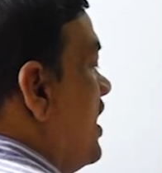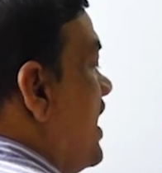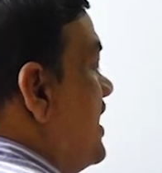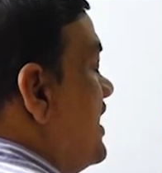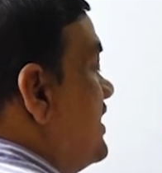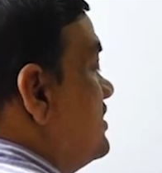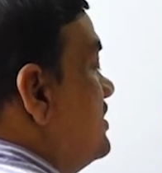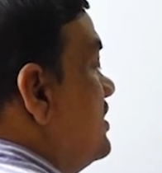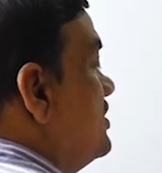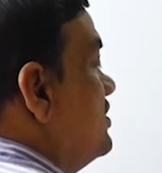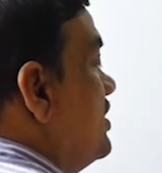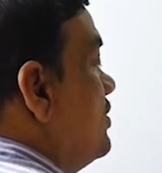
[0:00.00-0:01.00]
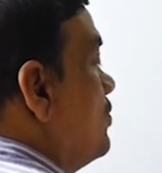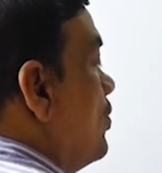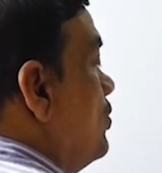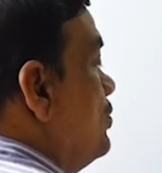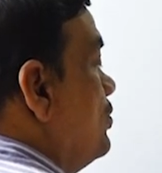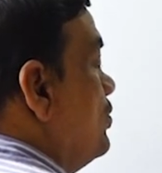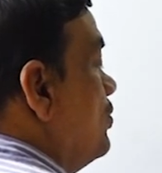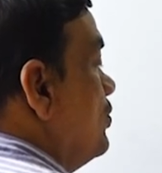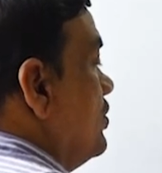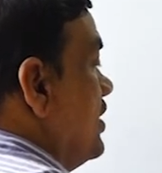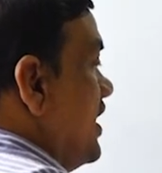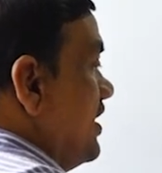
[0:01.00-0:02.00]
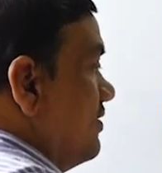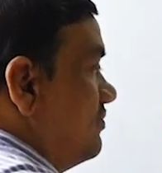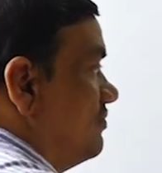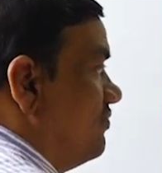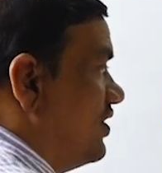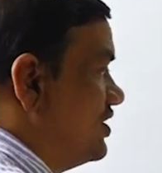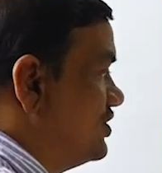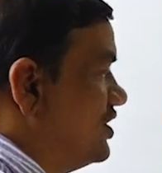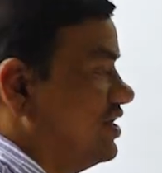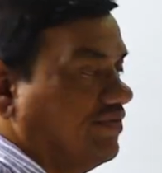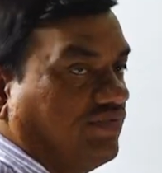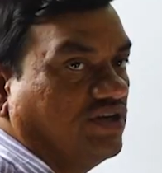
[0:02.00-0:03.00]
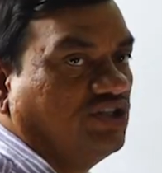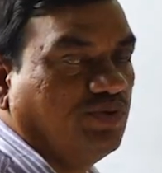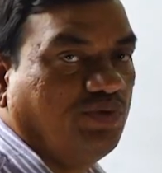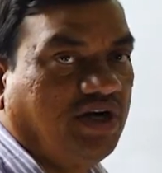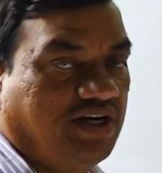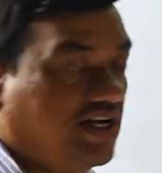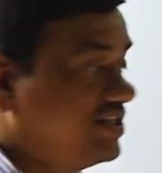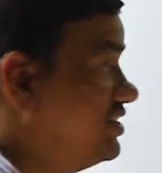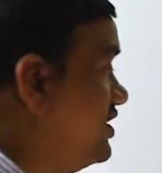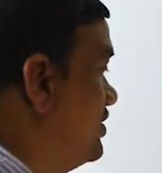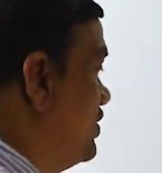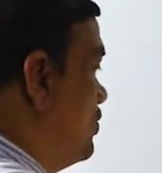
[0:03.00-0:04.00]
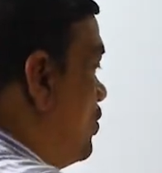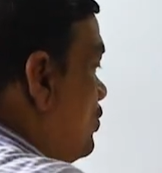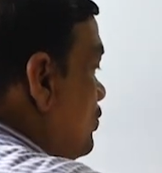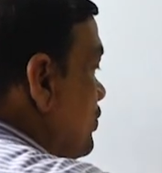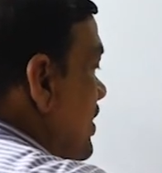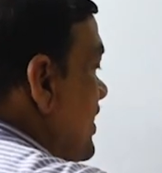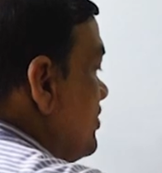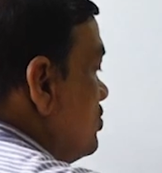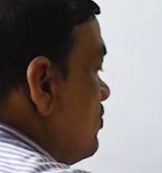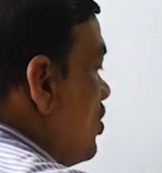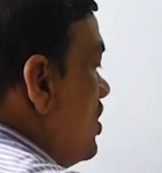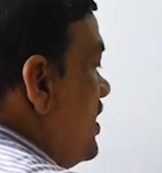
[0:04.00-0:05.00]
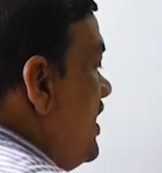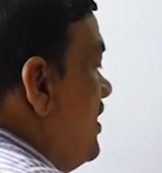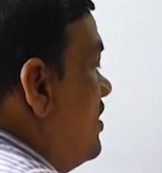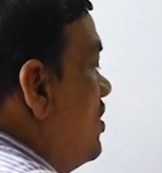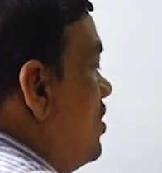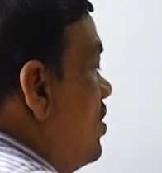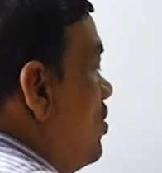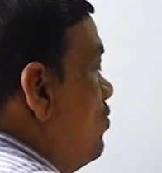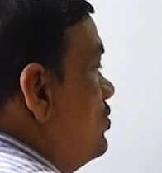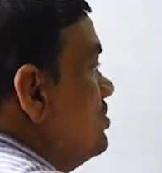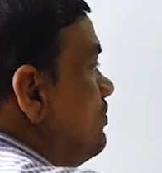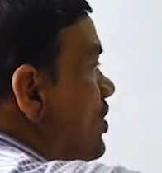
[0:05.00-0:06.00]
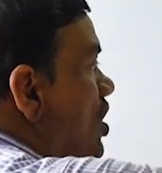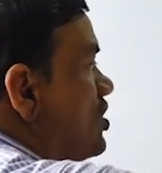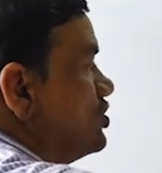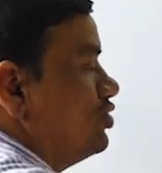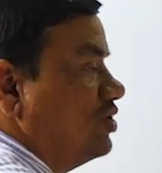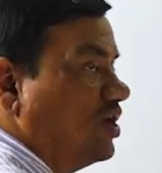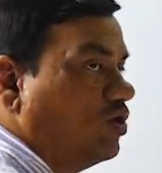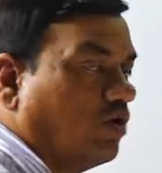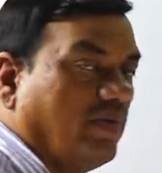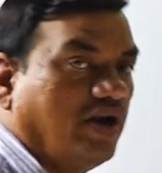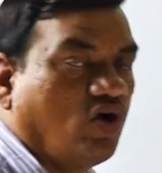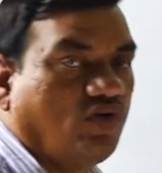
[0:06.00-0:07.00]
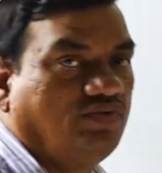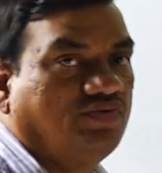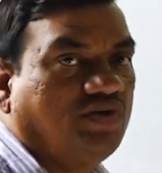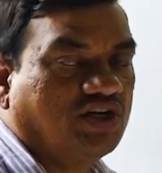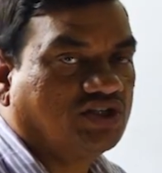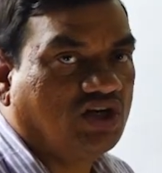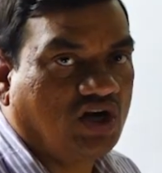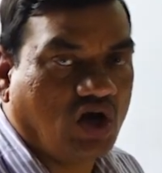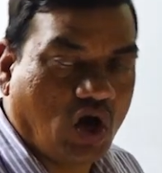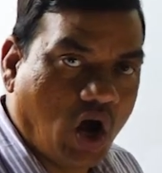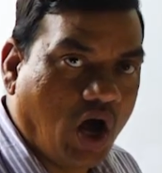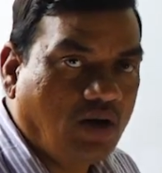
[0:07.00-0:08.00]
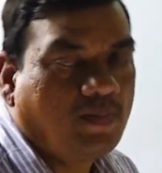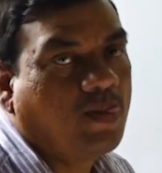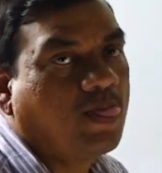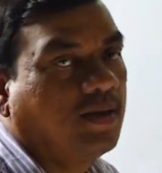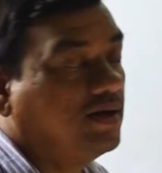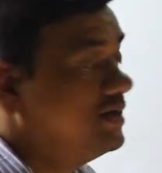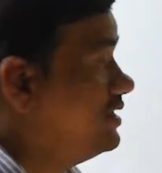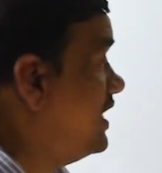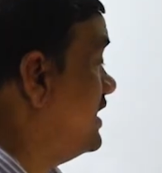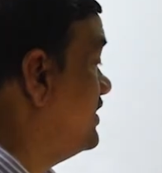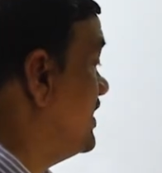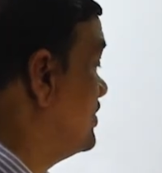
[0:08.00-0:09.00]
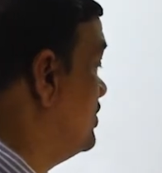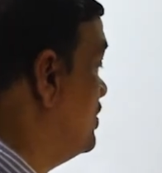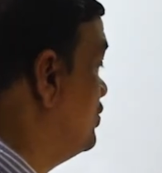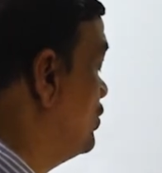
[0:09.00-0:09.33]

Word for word: at x is equal to a. Function differentiable at x is equal to a small a, which belongs to the domain of the function R at x is